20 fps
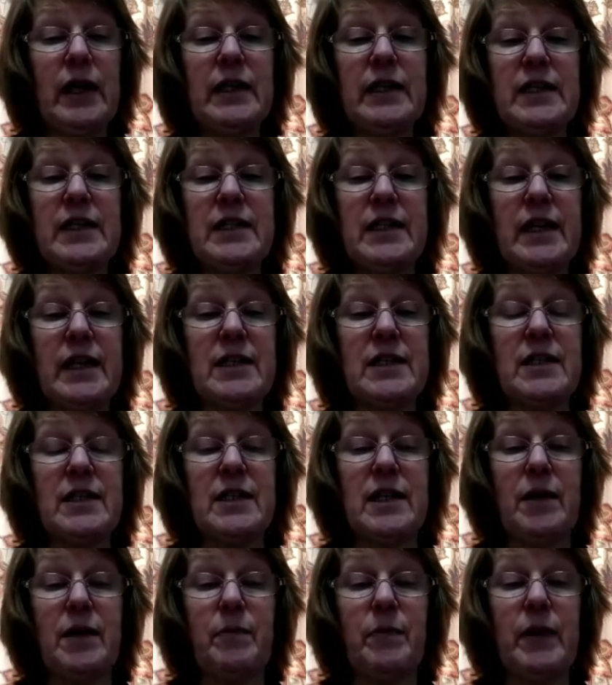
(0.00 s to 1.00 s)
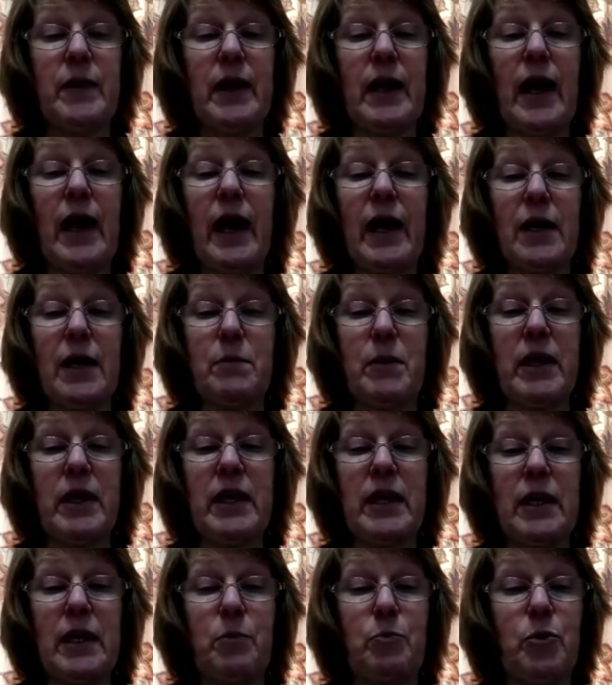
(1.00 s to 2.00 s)
And he said to them, I am a
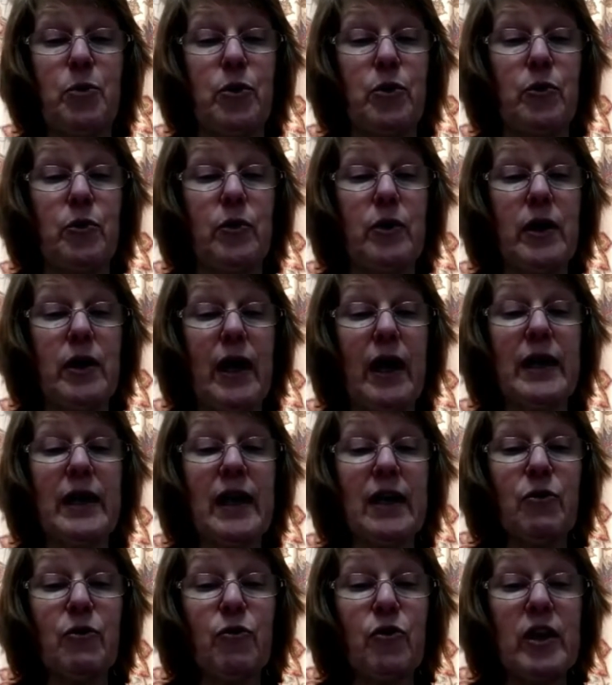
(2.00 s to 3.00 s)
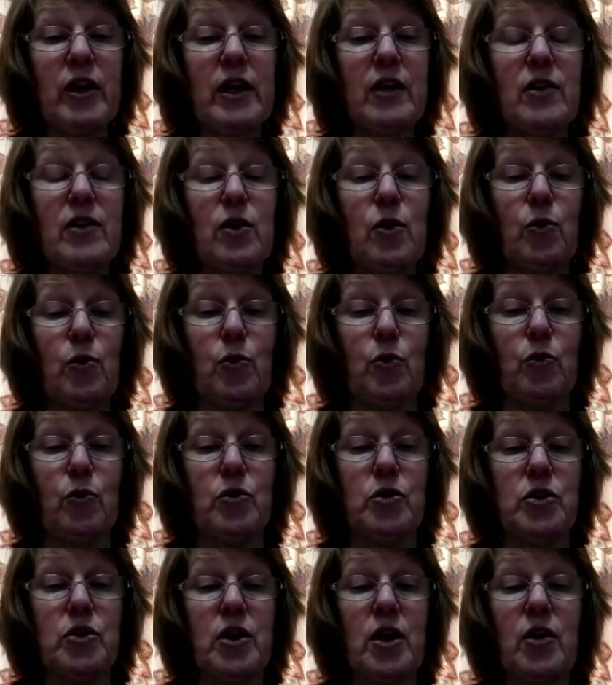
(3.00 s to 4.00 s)
Hebrew, and I fear the
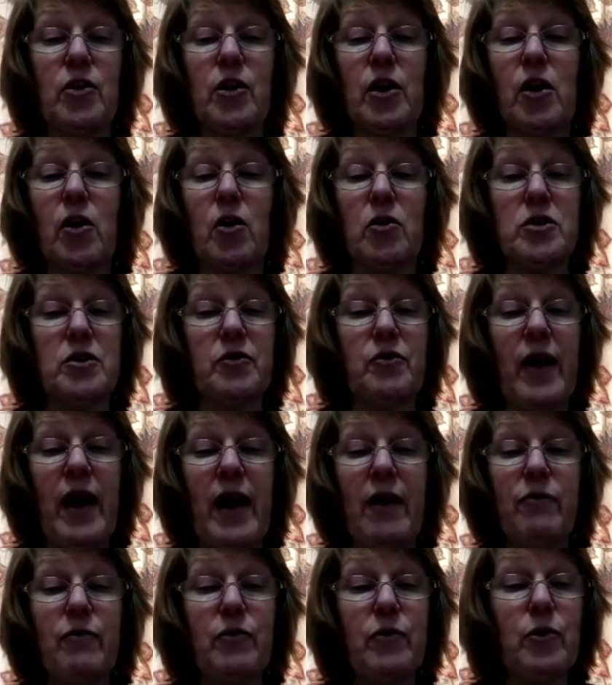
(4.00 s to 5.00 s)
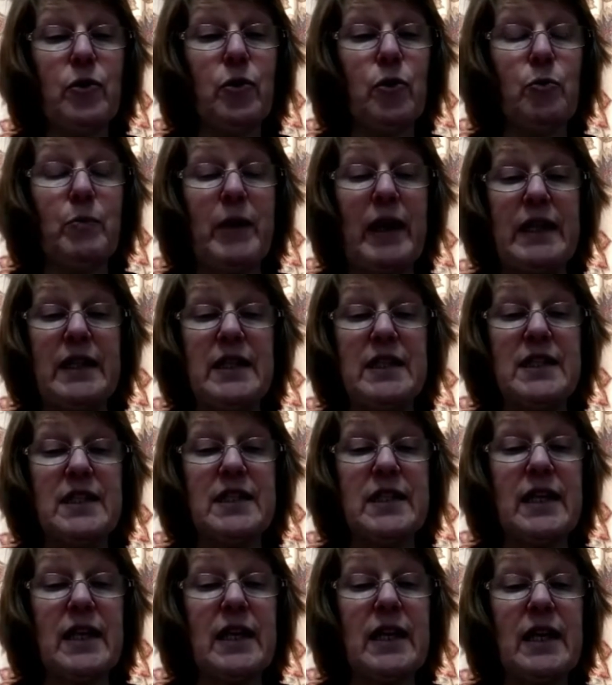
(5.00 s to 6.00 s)
Lord, the God of heaven, who made
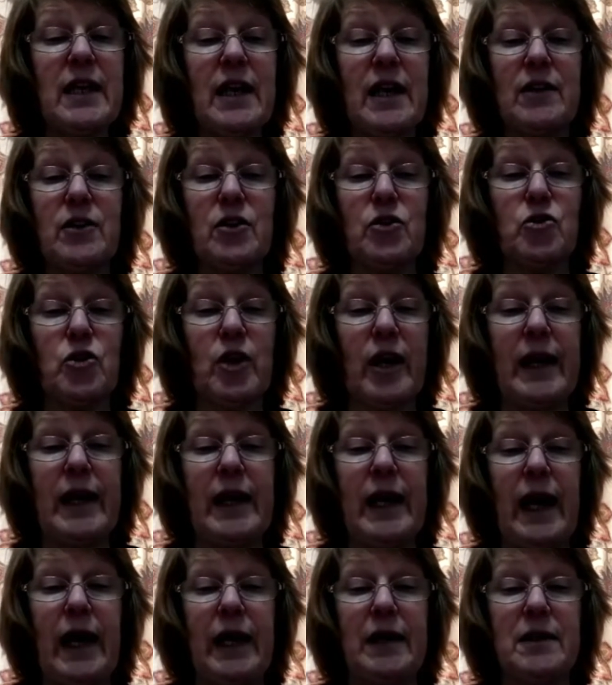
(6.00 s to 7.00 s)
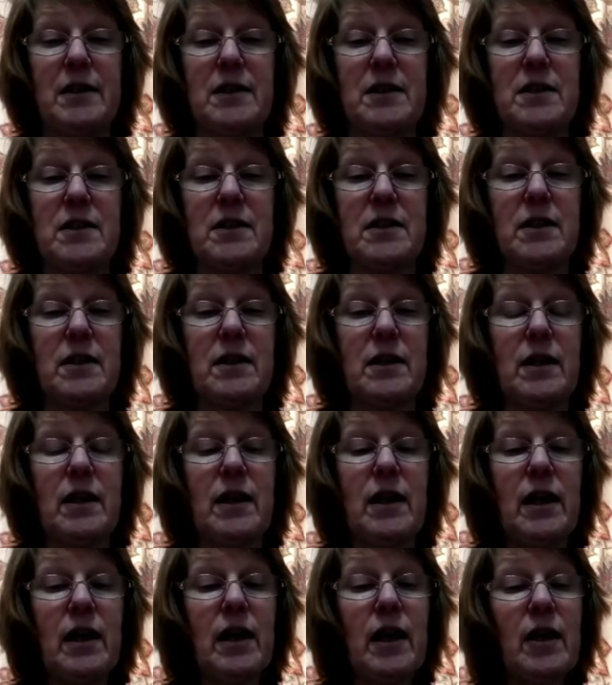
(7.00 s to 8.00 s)
the sea and the dry land.
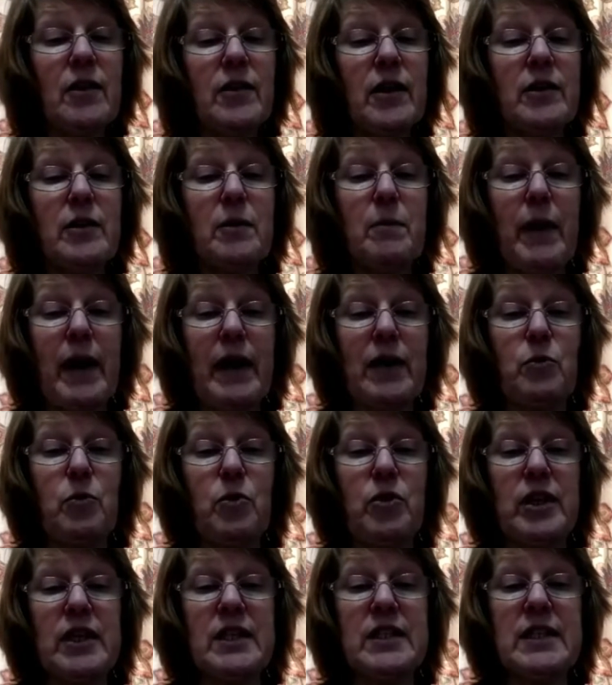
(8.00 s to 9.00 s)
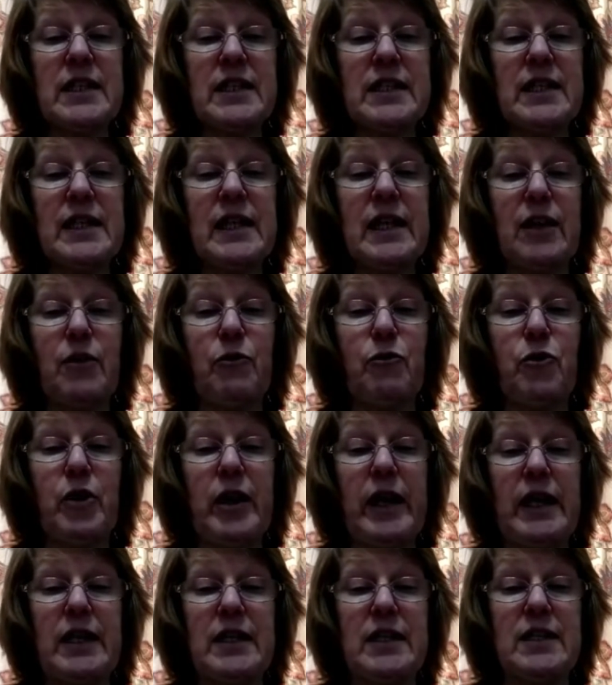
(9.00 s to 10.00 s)
Then the men were exceedingly
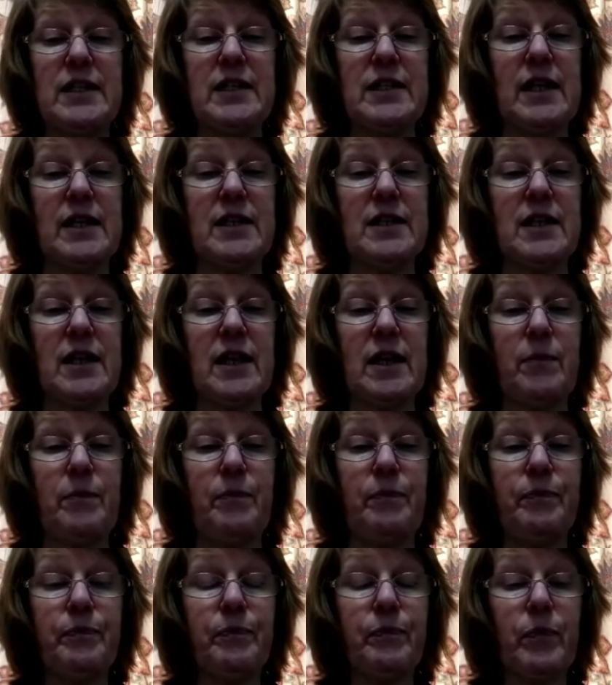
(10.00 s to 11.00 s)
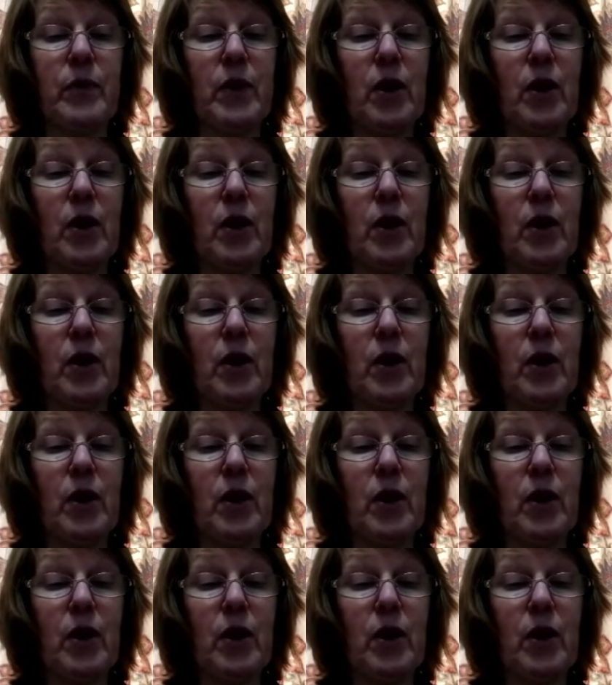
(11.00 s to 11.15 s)
afraid and said to him,